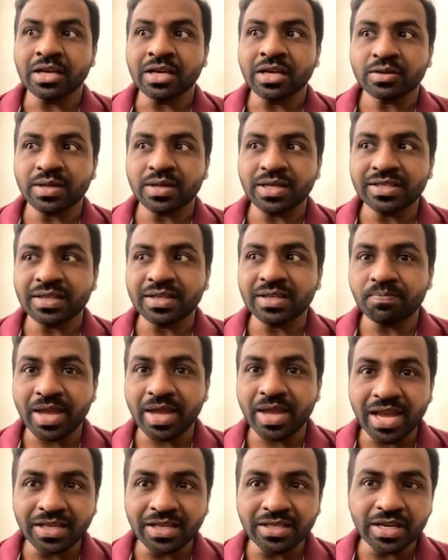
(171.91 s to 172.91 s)
So it is a
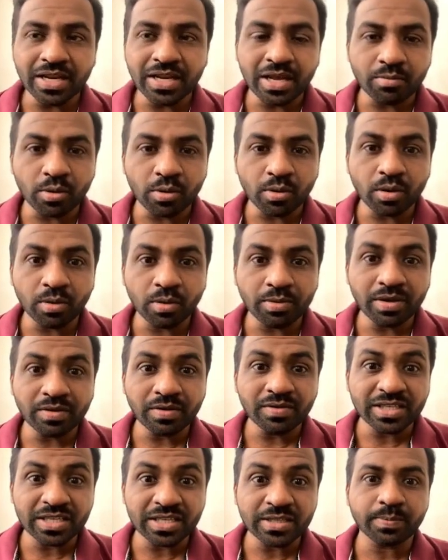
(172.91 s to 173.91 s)
major hemoglobin
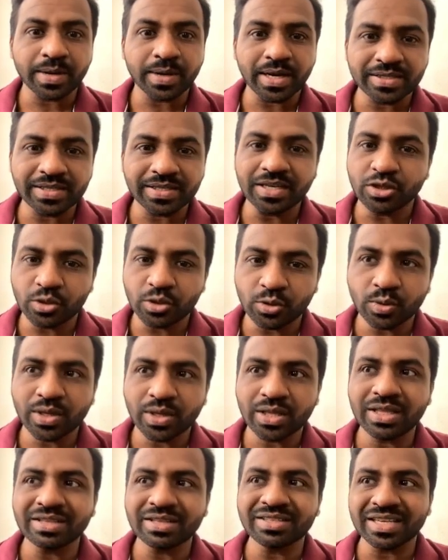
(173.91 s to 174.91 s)
which is present
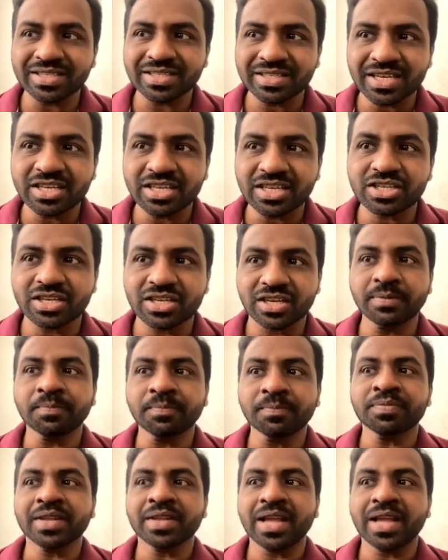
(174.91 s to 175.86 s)
during the gestation,